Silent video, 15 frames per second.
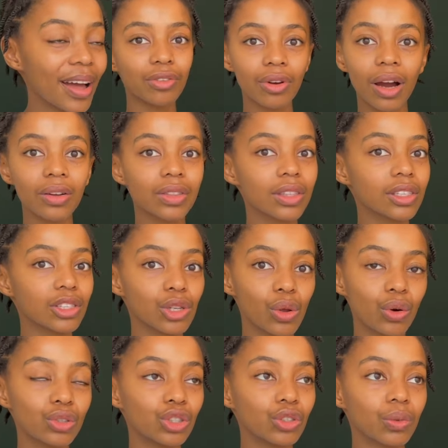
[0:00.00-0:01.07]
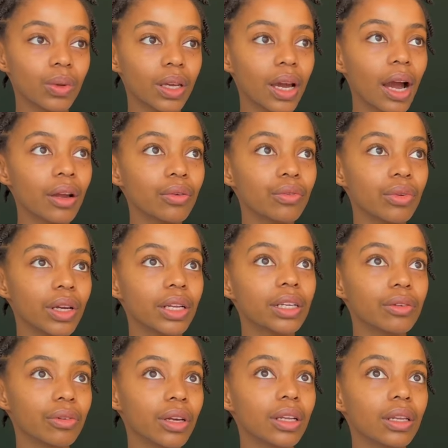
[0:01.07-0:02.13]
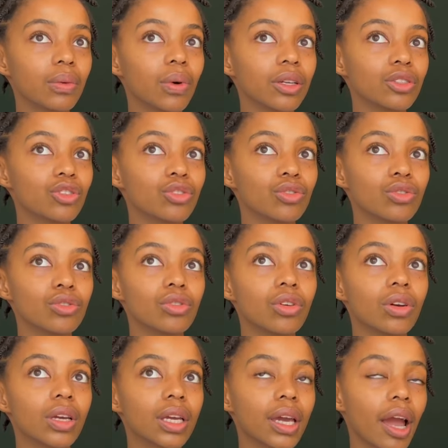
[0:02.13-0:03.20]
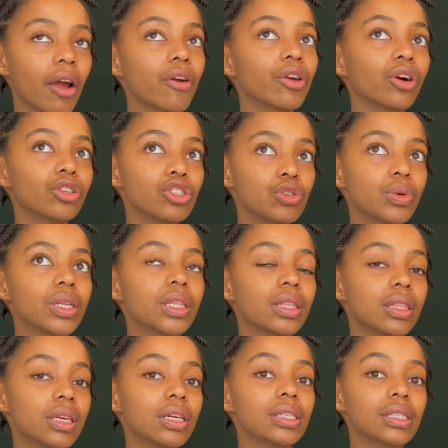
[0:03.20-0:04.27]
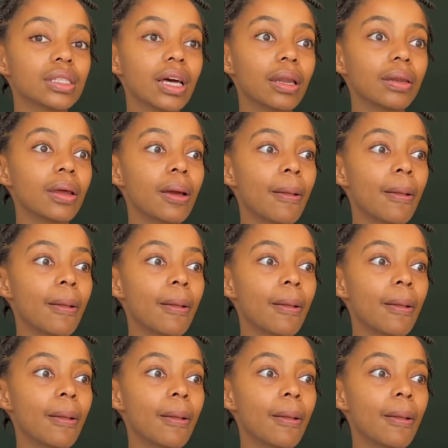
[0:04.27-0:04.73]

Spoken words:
Throughout this launch week, I really, really want to carry on doing the things that